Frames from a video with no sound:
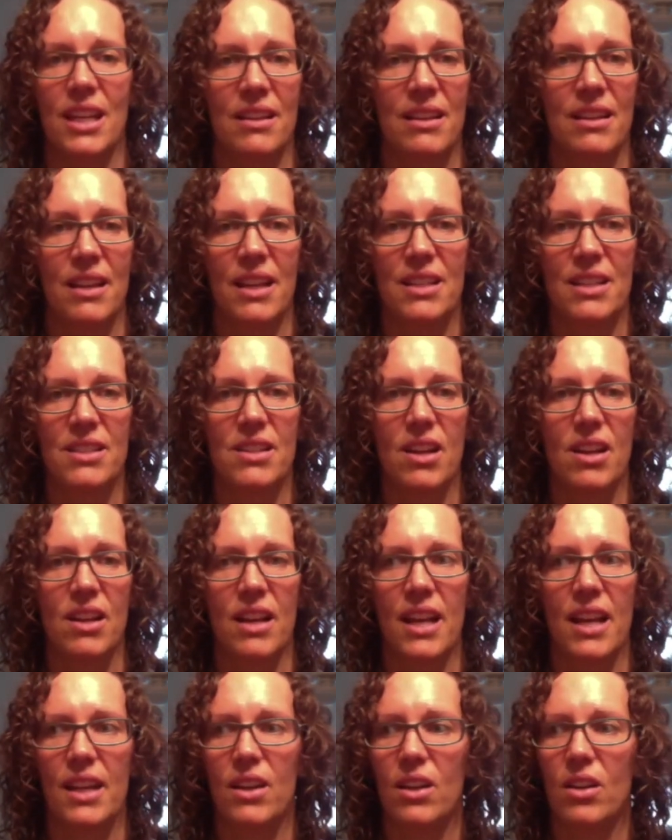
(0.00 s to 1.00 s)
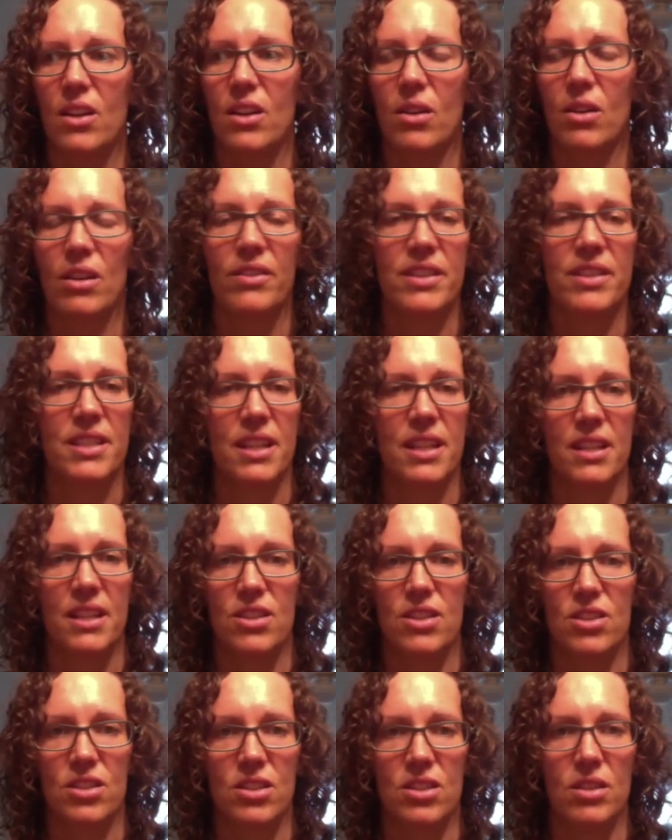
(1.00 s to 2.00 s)
It's not like you can all of a sudden
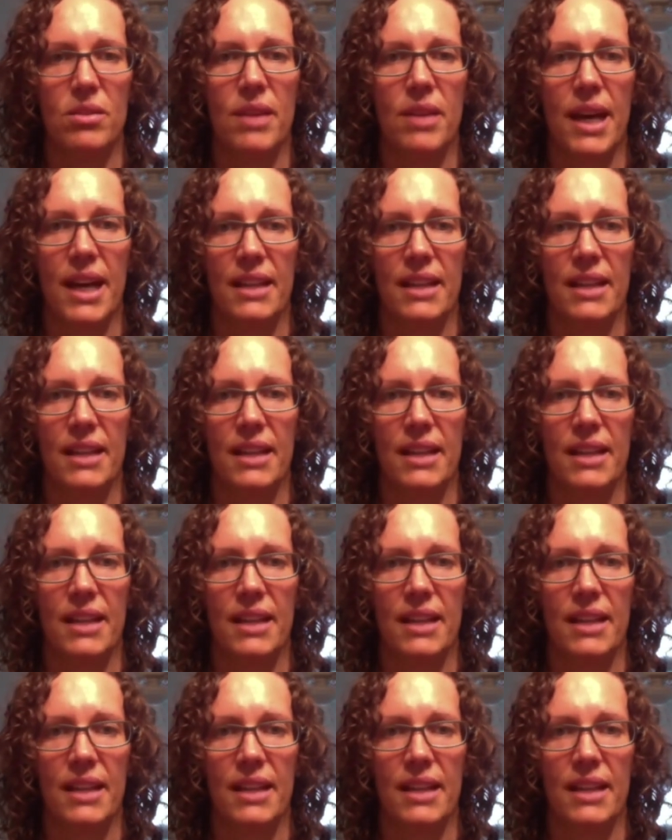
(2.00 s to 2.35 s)
just do that.